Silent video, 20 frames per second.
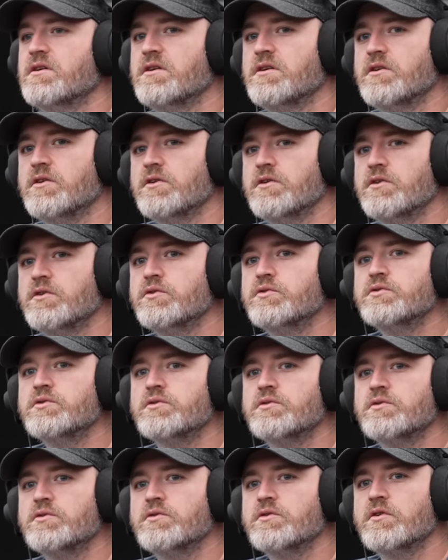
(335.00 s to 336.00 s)
One
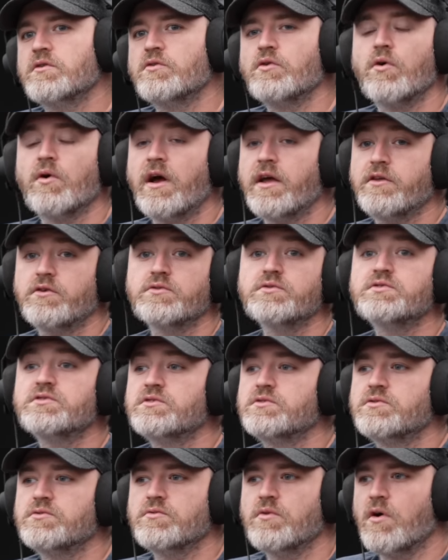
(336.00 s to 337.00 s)
UI? No, I used
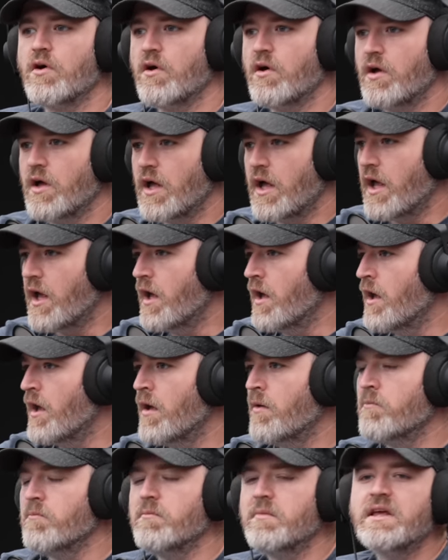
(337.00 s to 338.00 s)
to
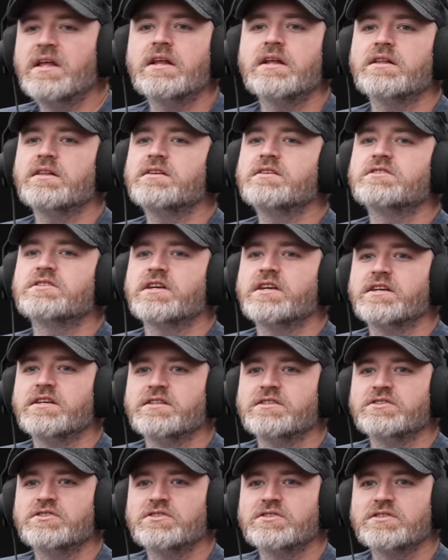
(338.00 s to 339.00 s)
immediately
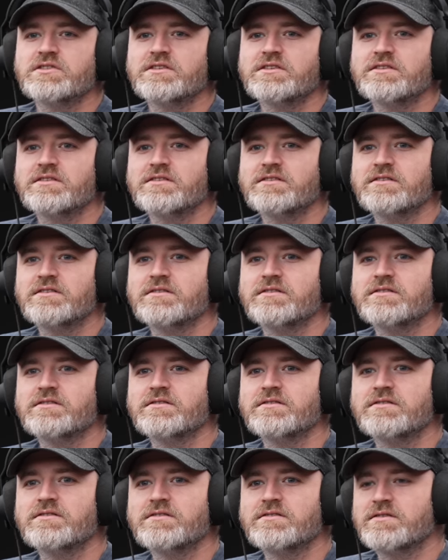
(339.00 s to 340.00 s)
change
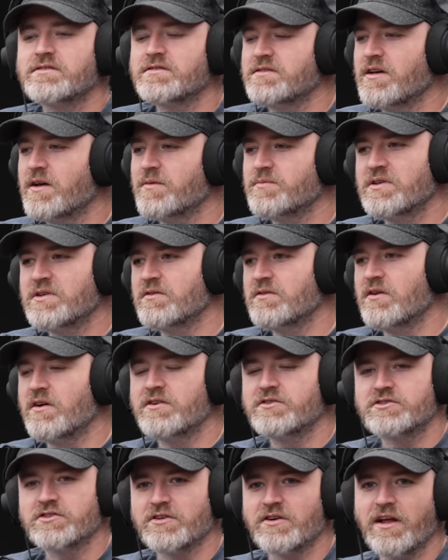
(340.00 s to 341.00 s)
the Samsung
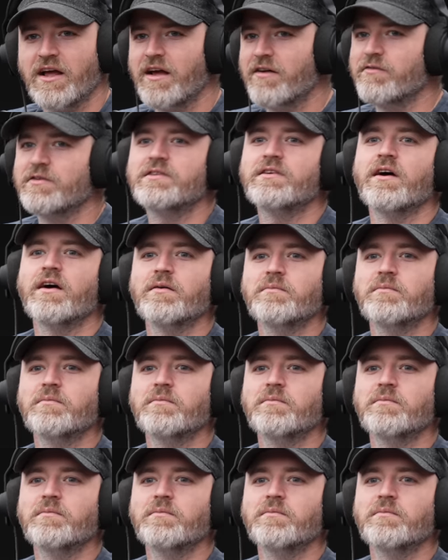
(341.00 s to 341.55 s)
launcher every time.